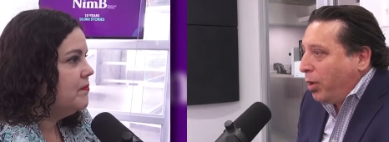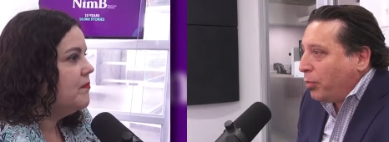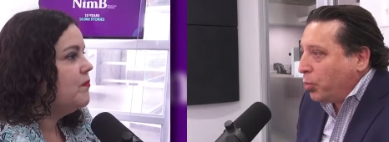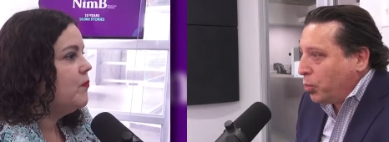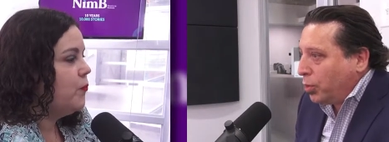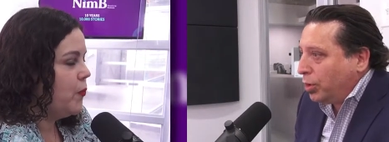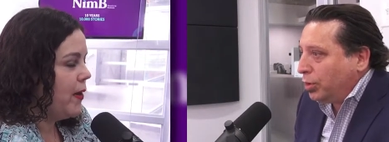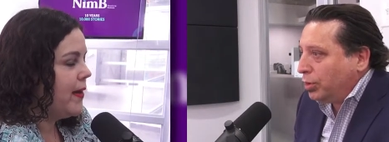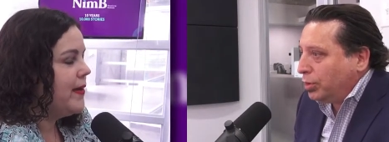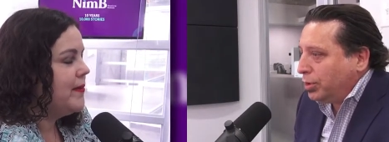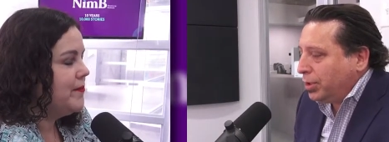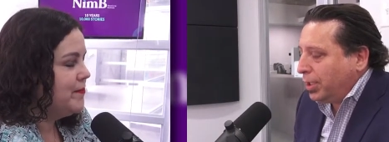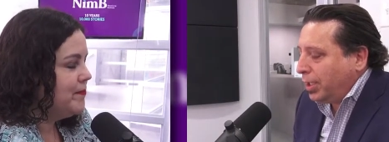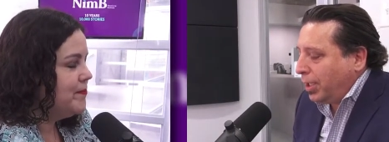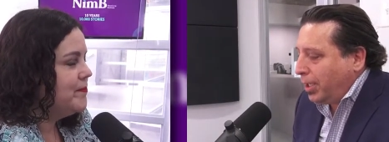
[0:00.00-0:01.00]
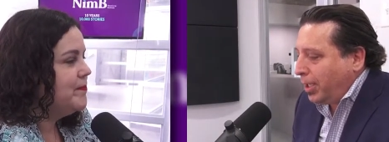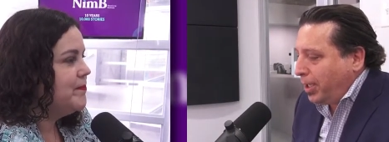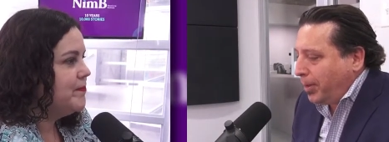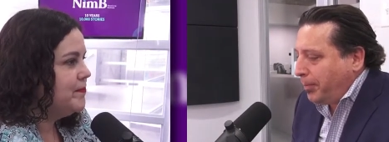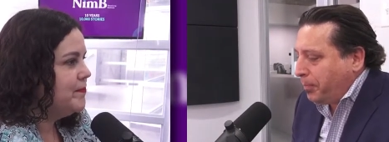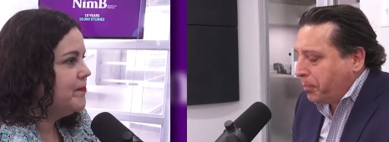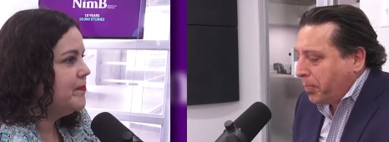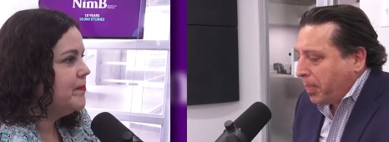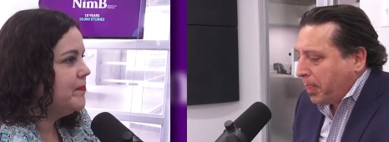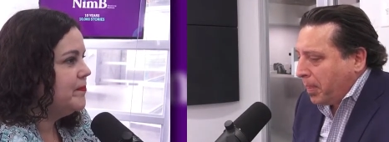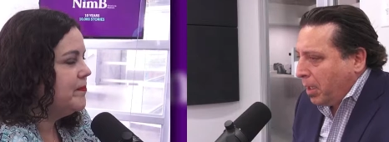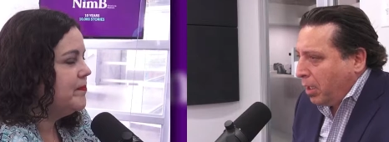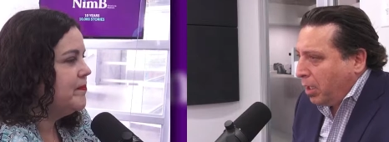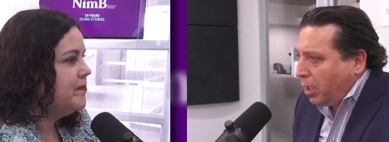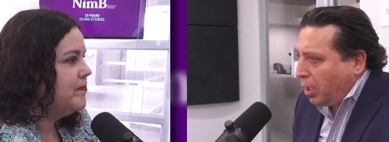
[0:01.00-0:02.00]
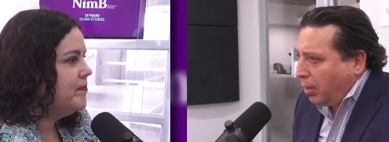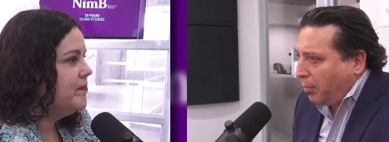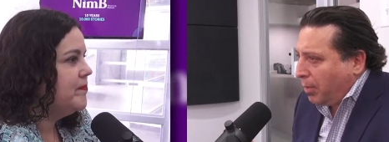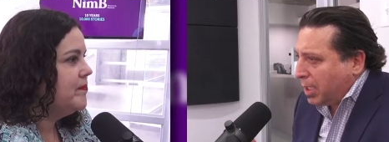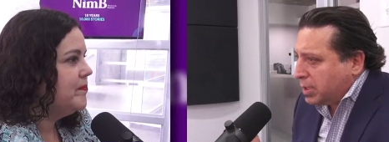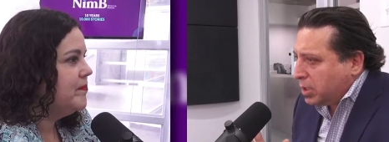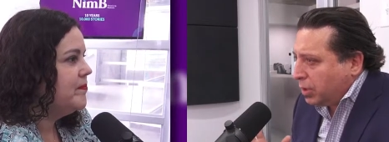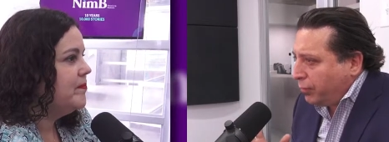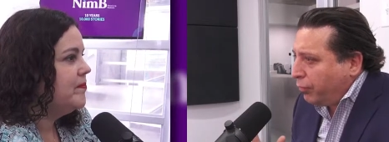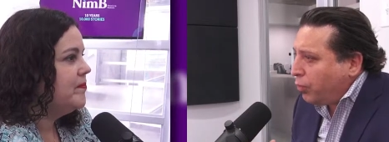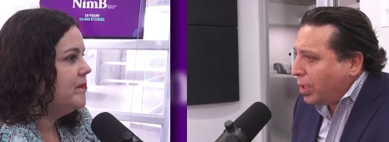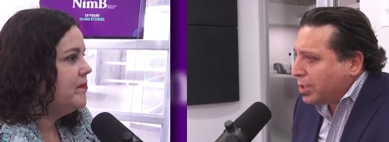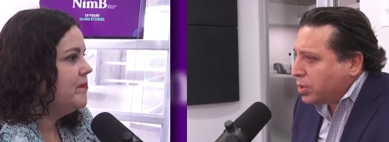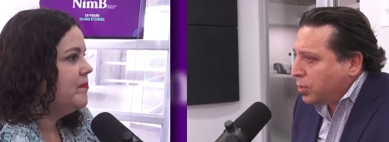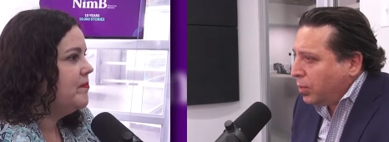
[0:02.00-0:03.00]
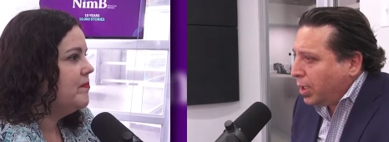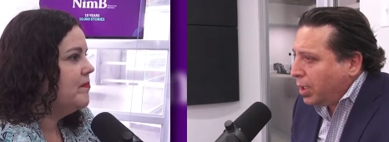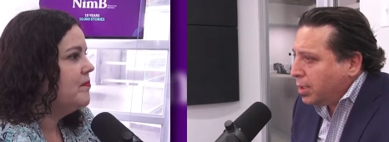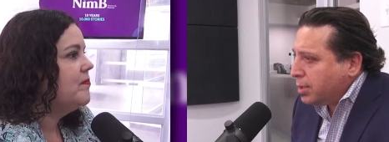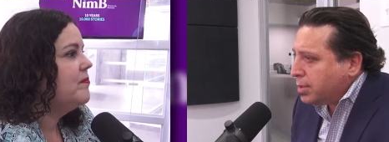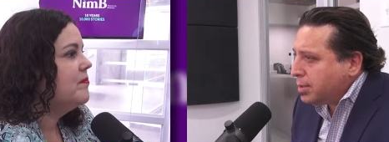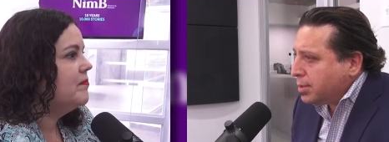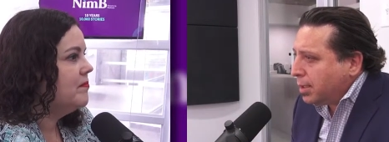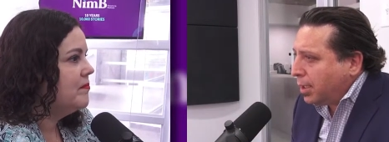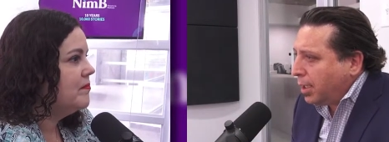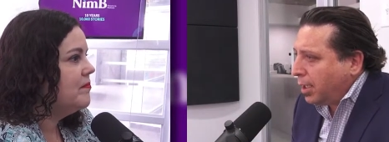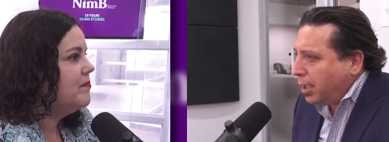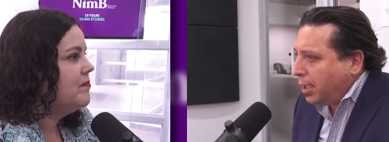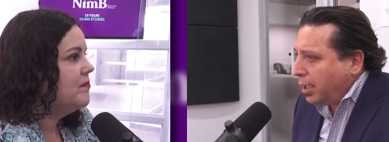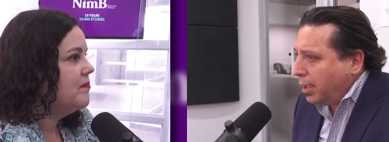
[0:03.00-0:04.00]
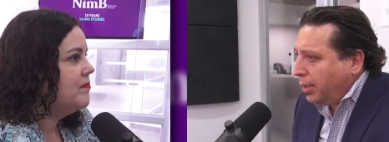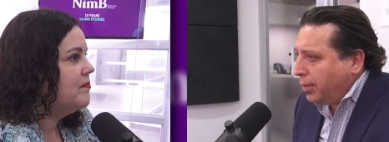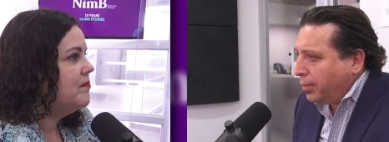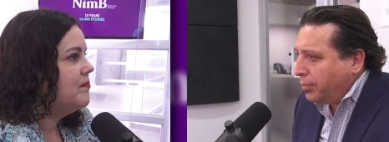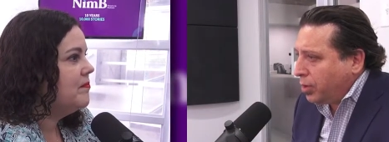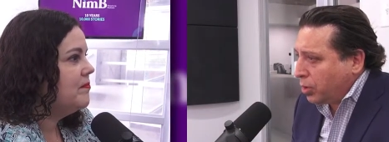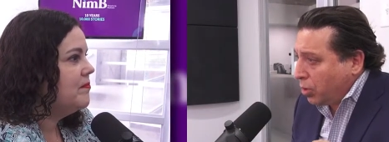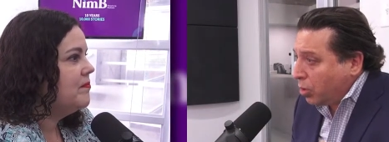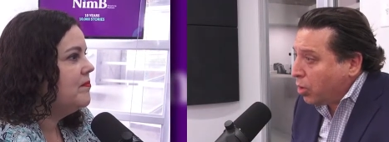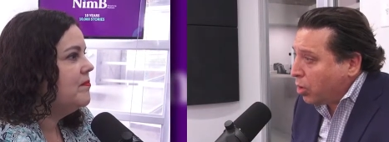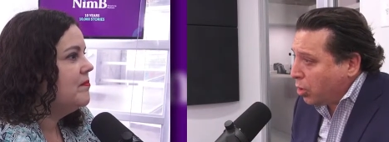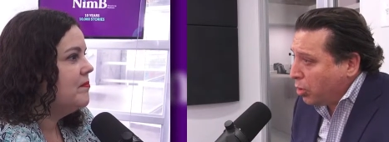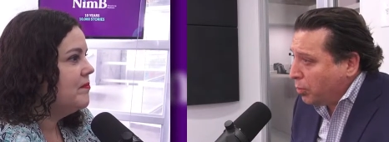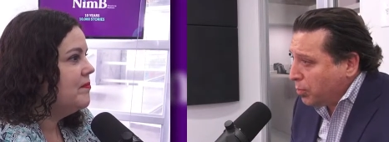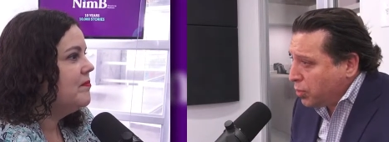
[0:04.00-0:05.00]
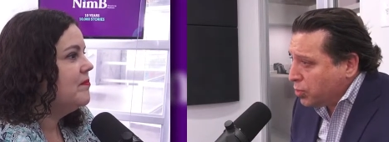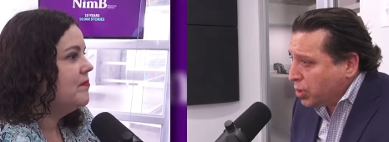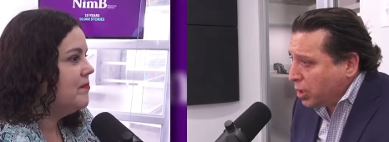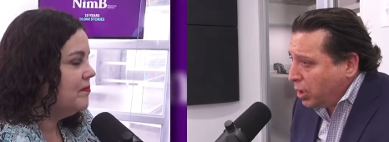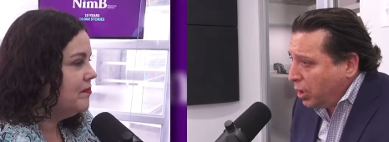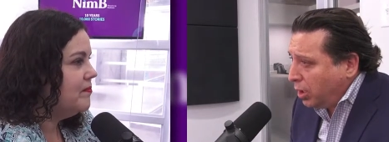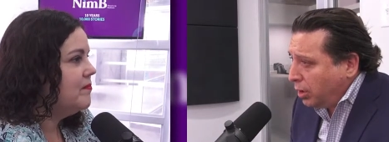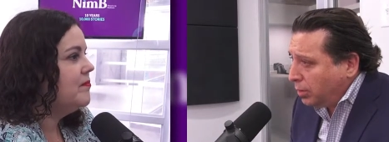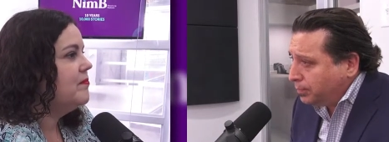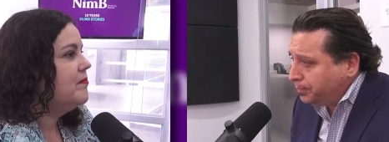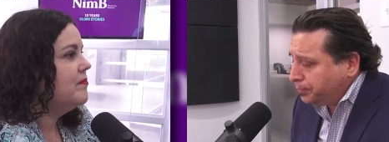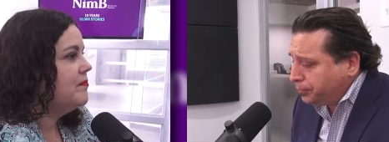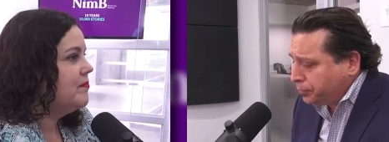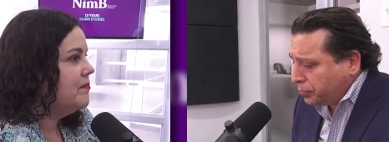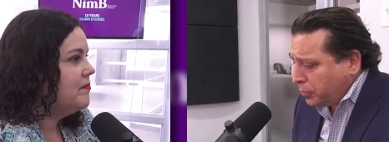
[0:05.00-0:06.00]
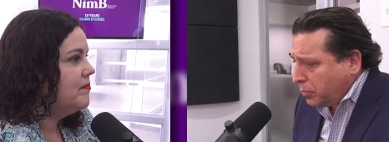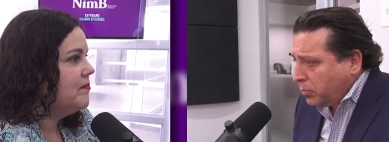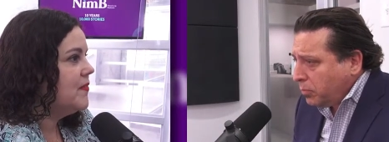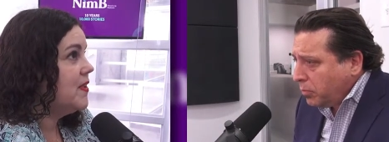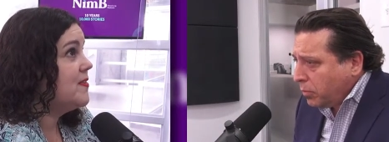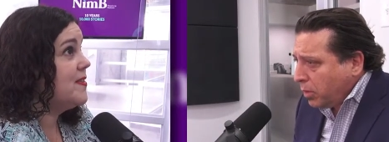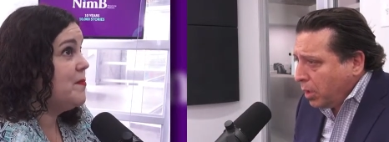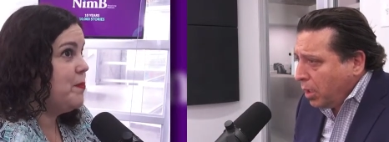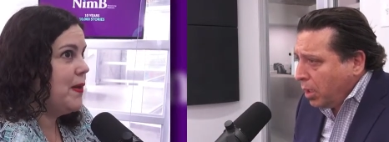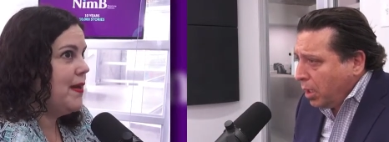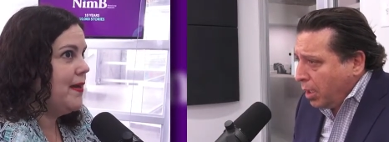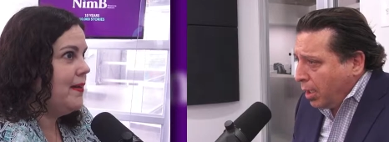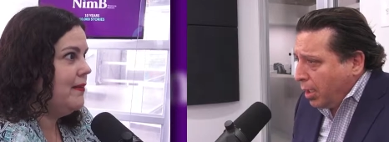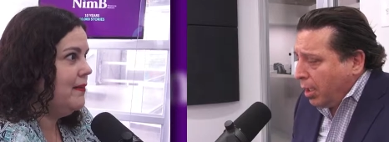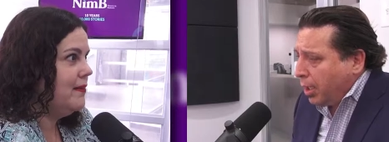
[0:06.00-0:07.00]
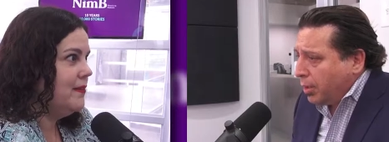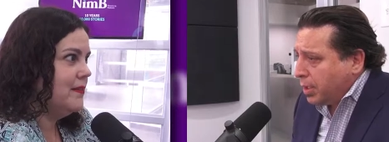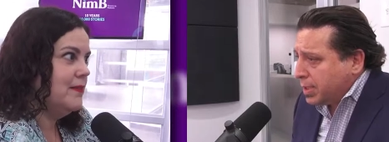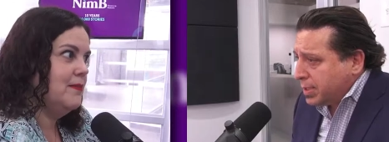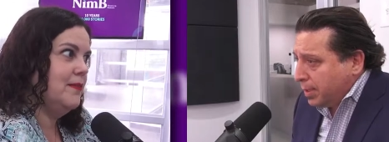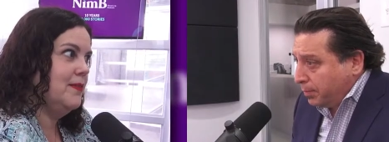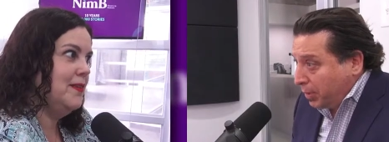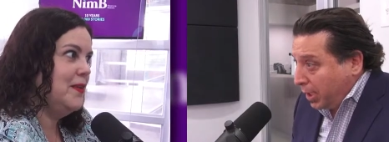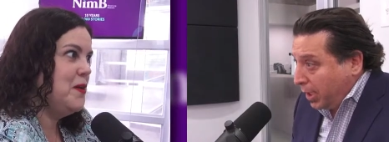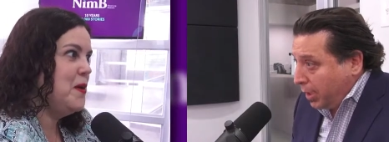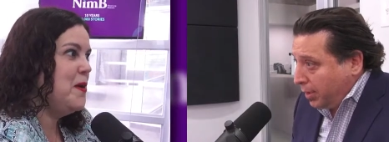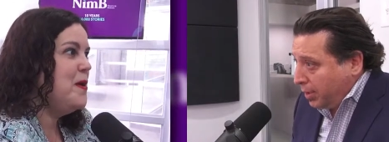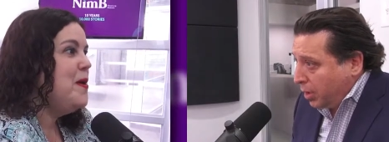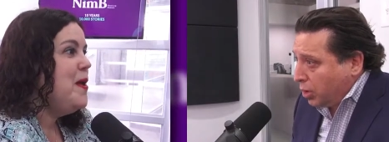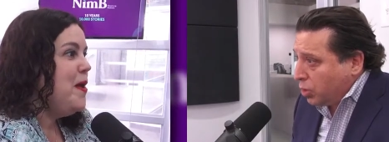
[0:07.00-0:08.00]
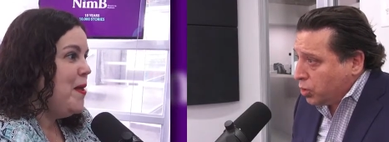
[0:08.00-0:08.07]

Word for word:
Speaker 1: world. Right. Um, a mix of restaurants, uh, the Coca Cola Music Hall,
Speaker 2: the zip line,
Speaker 1: the zip line that goes